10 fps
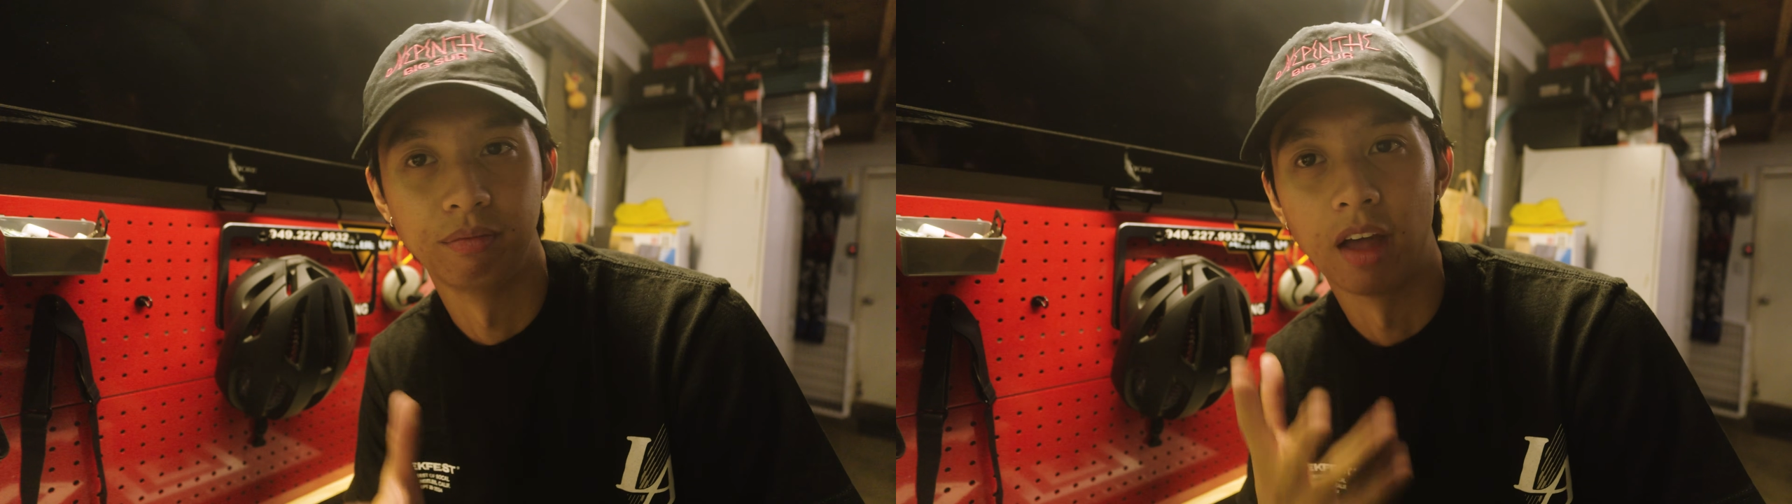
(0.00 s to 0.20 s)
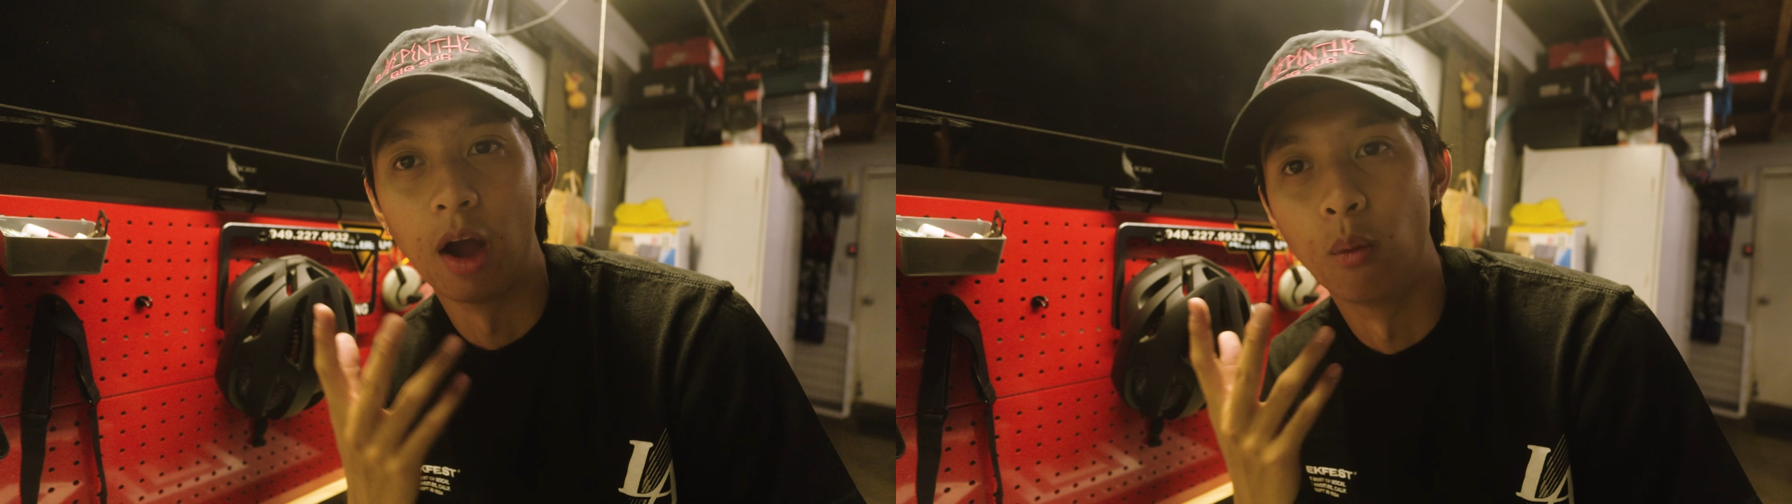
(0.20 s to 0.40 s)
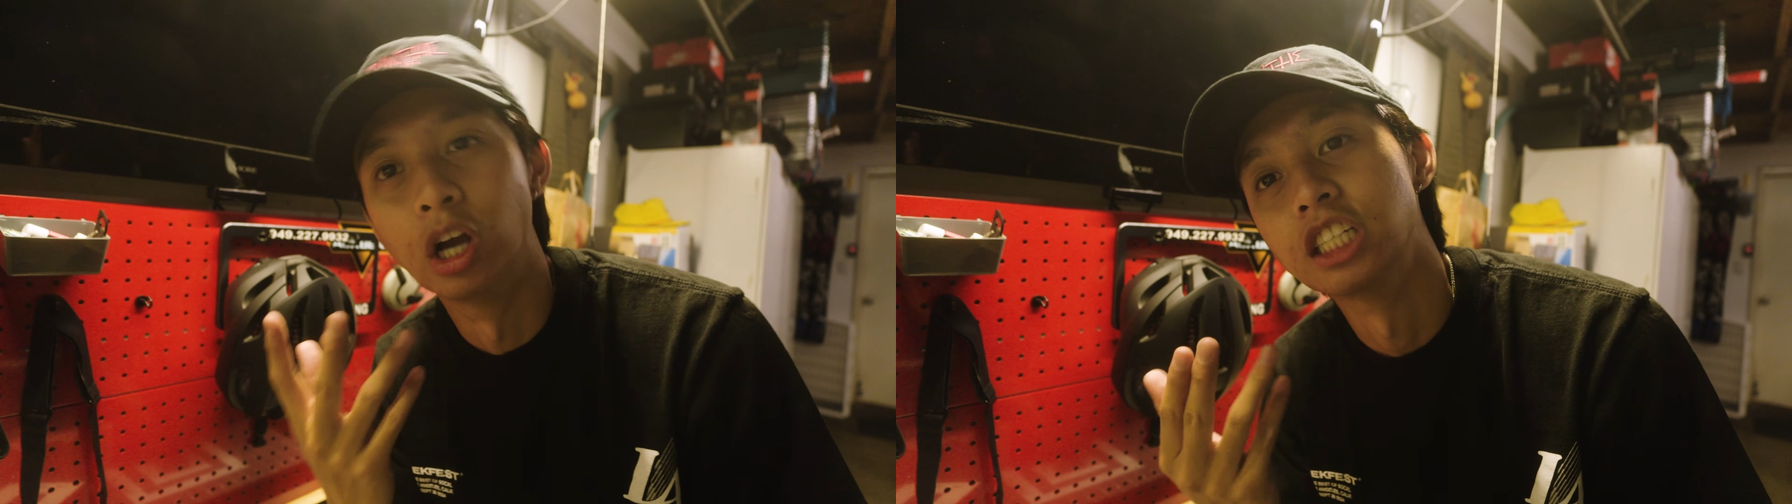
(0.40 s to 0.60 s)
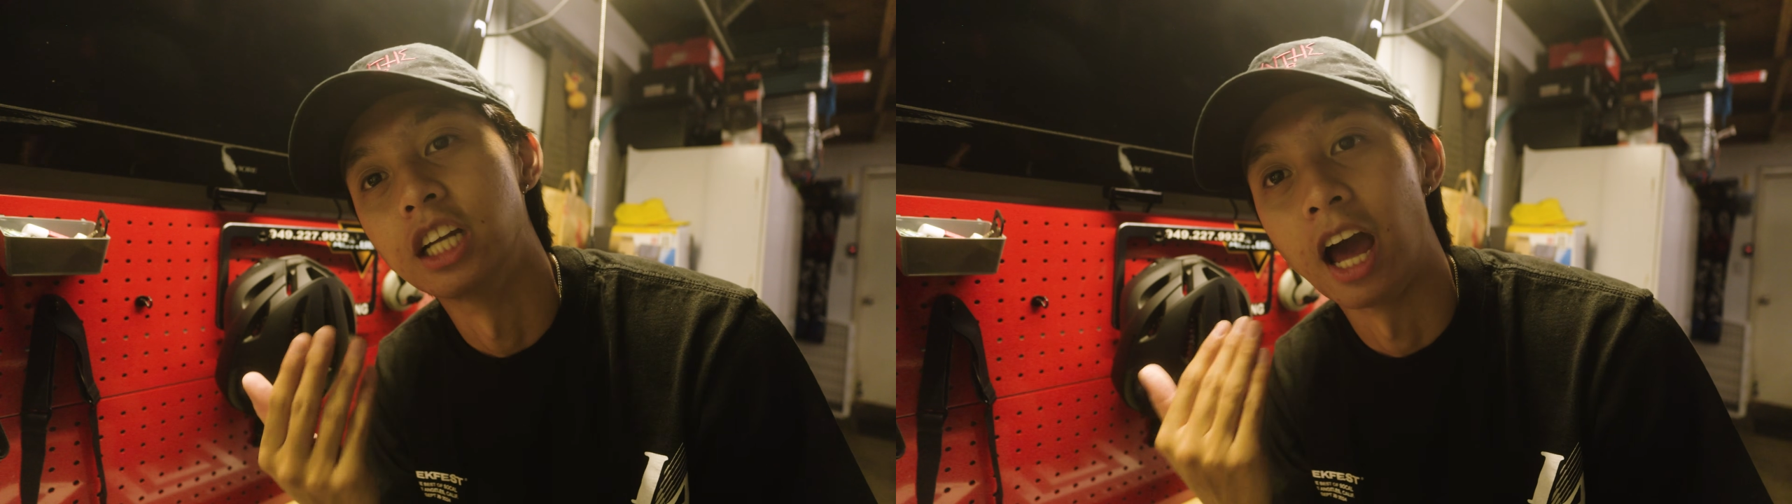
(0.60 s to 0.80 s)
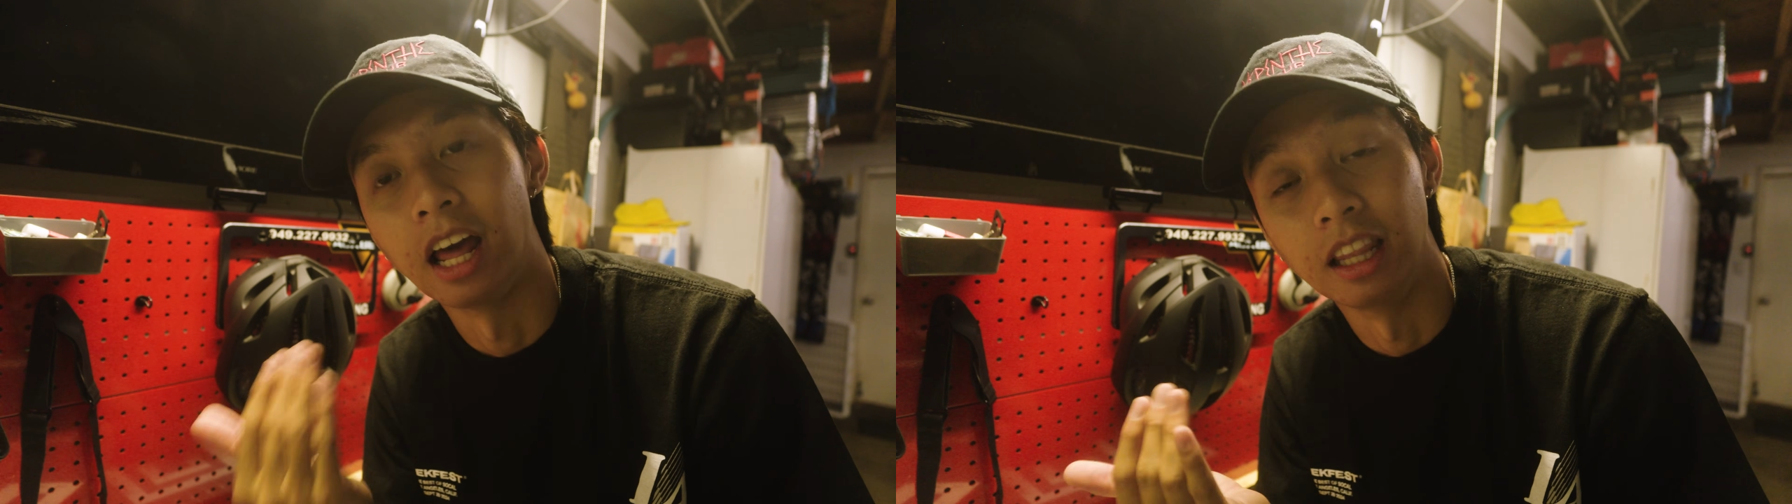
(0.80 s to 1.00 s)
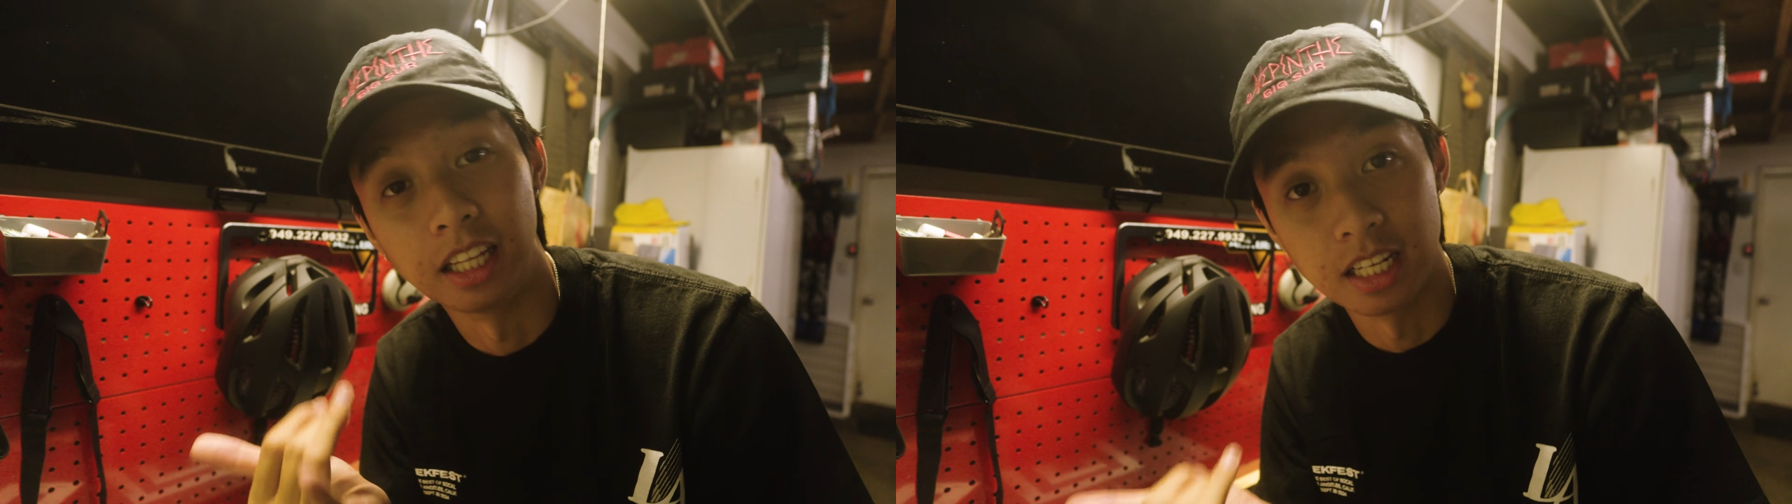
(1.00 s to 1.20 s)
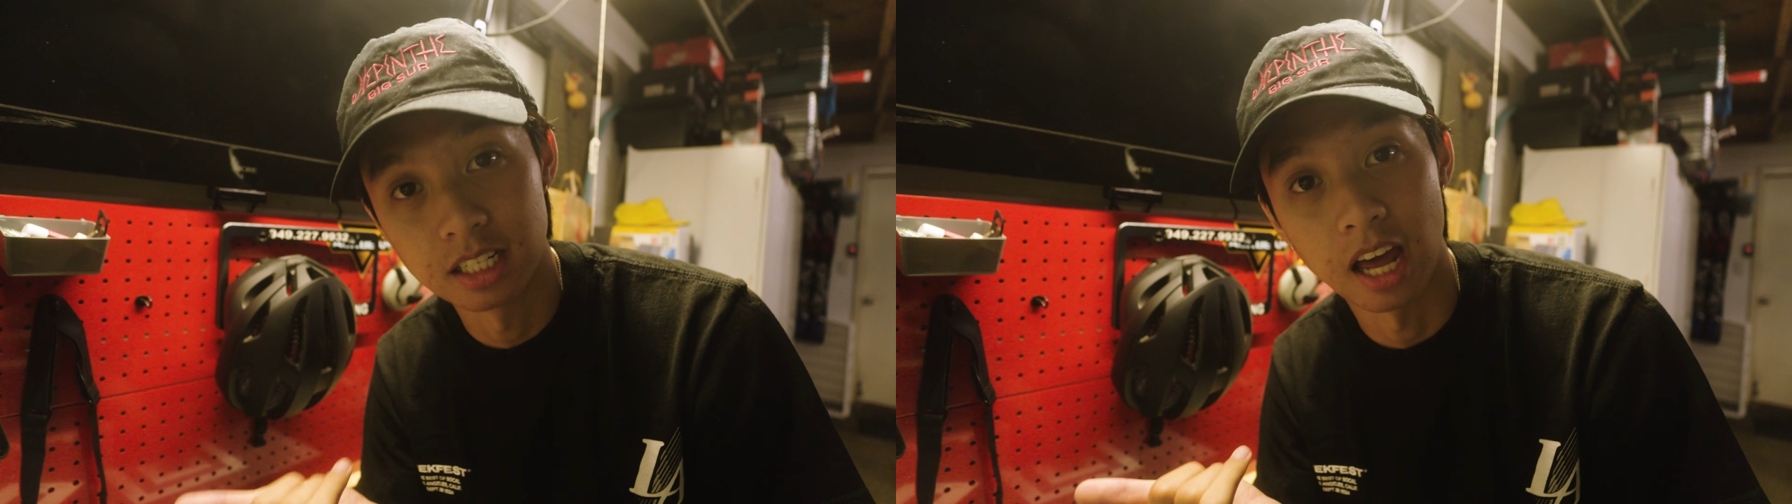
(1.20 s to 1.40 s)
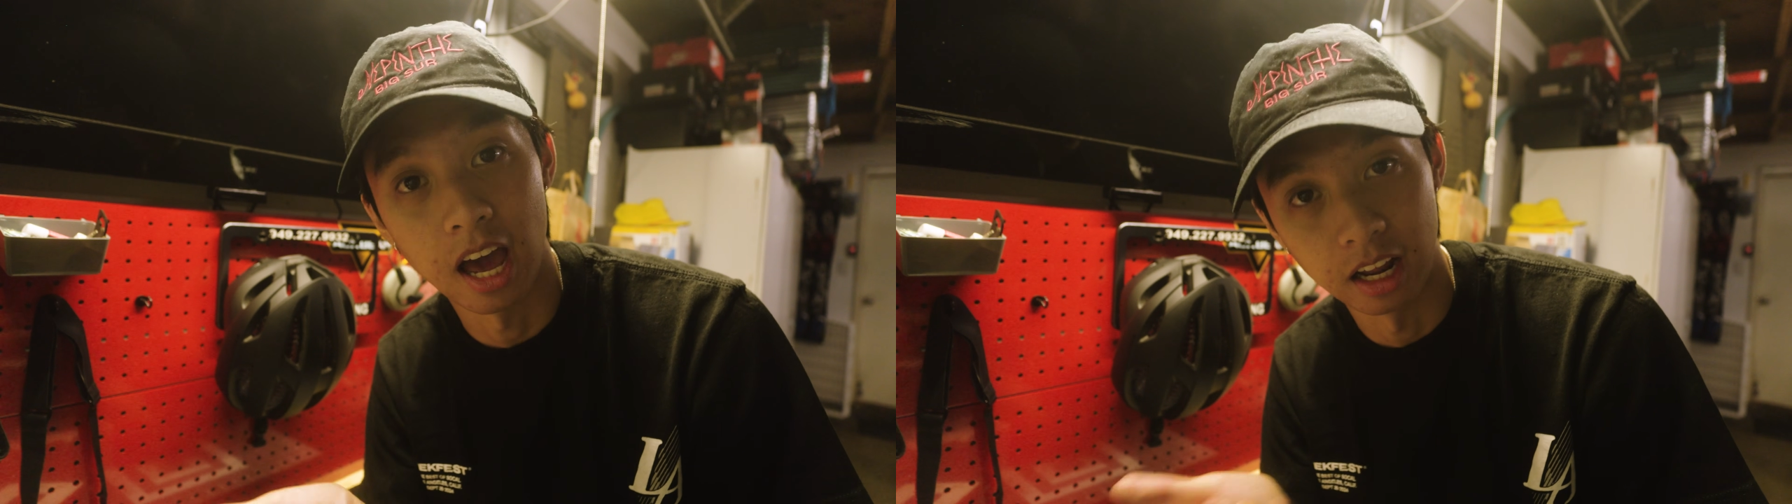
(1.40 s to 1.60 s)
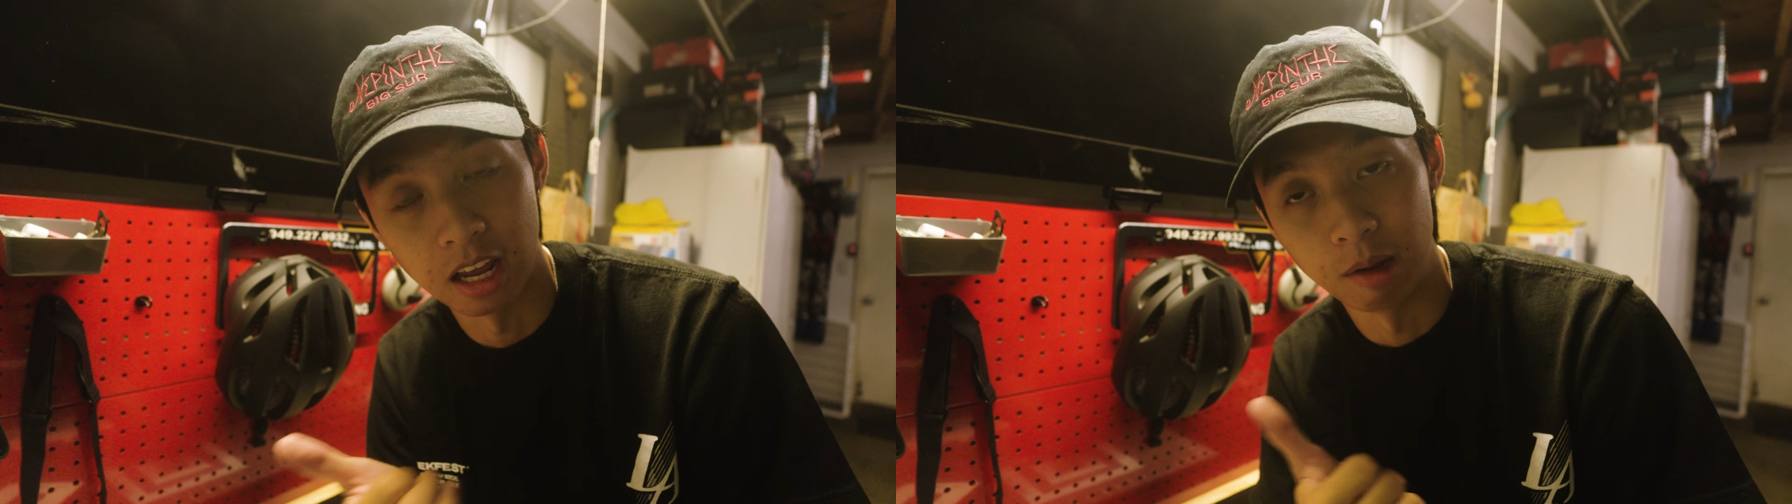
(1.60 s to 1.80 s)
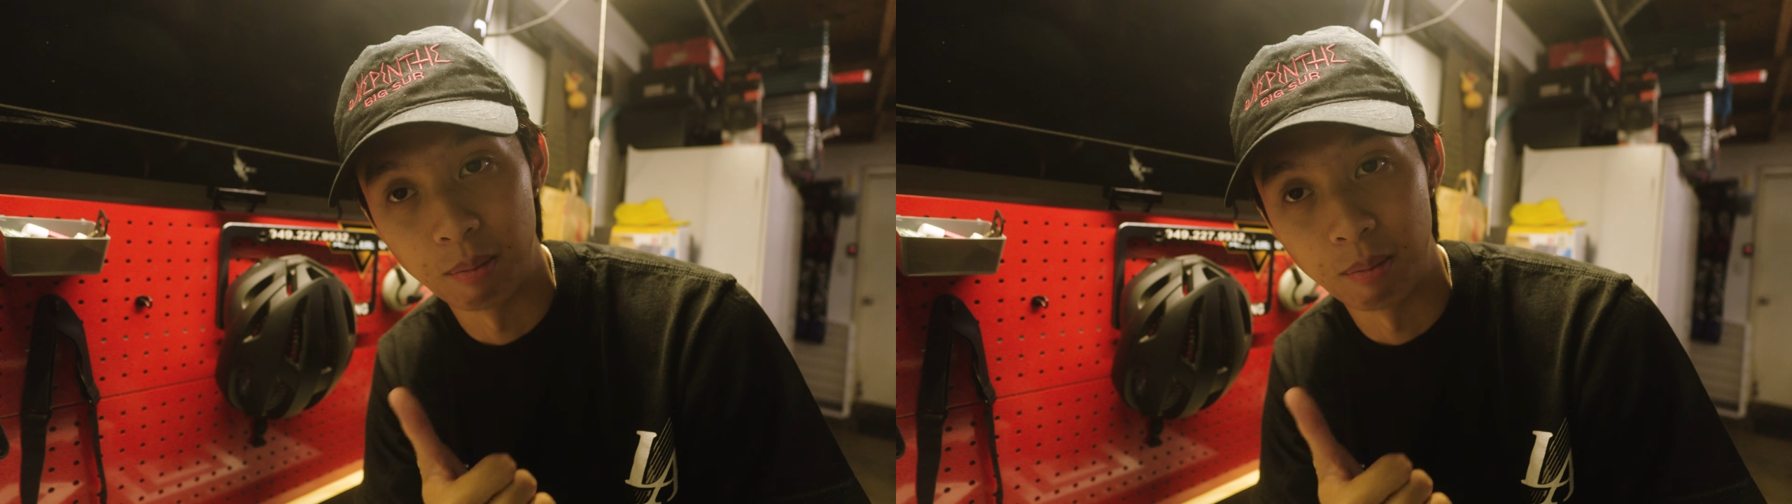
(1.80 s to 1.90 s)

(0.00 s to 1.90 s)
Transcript: I wish it at least had a